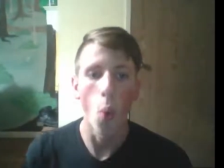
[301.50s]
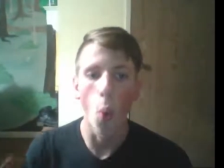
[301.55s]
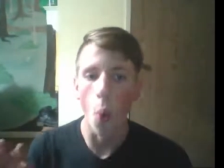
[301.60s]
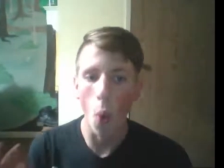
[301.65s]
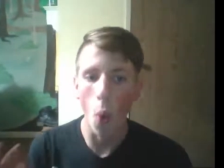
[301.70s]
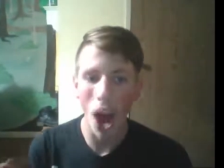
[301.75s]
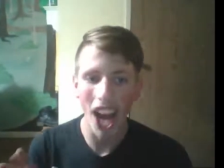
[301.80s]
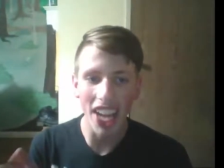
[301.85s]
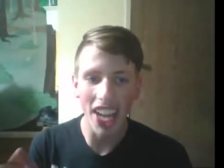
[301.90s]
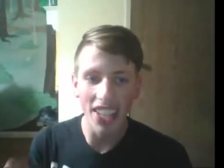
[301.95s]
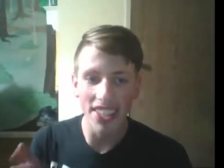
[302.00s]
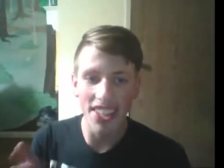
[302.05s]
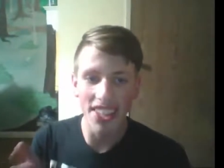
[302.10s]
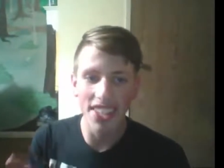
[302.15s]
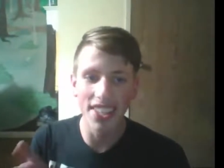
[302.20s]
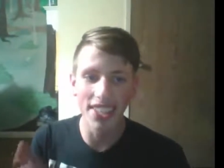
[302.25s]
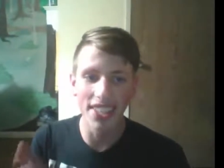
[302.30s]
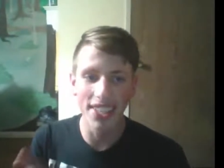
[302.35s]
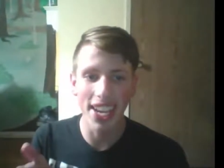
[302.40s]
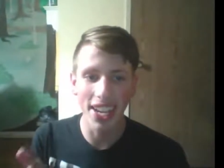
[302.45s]
Why is
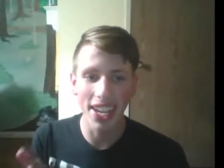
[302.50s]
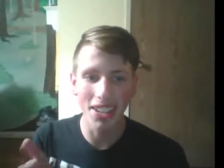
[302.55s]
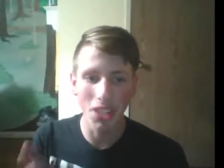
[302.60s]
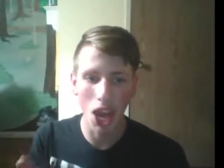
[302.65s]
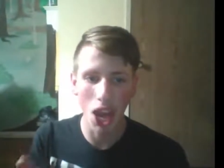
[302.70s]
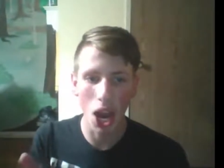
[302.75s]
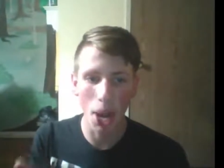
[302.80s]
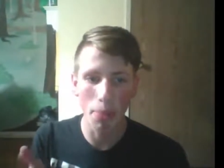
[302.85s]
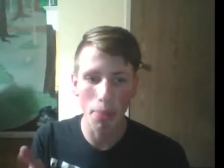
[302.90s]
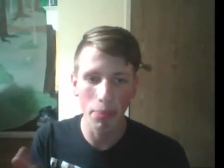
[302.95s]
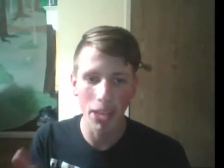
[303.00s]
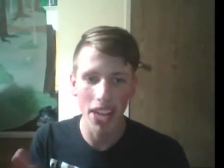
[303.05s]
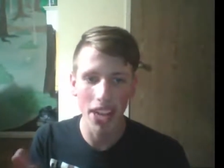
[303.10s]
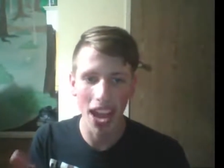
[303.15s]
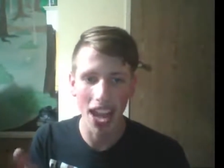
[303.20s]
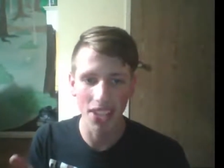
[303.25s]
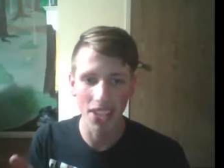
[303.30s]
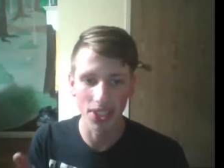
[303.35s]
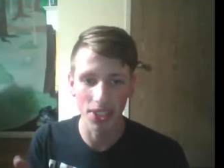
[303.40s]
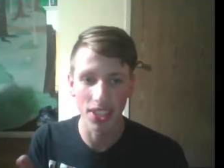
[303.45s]
this the second time I'm being
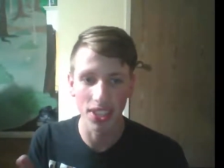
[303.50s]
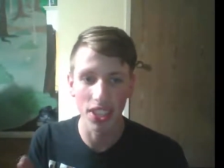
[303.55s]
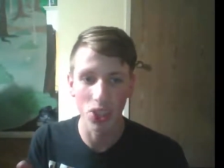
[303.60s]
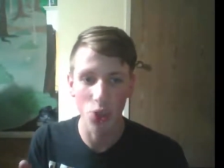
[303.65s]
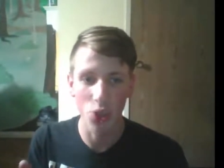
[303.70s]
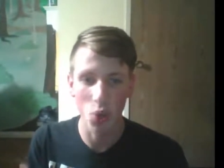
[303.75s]
asked this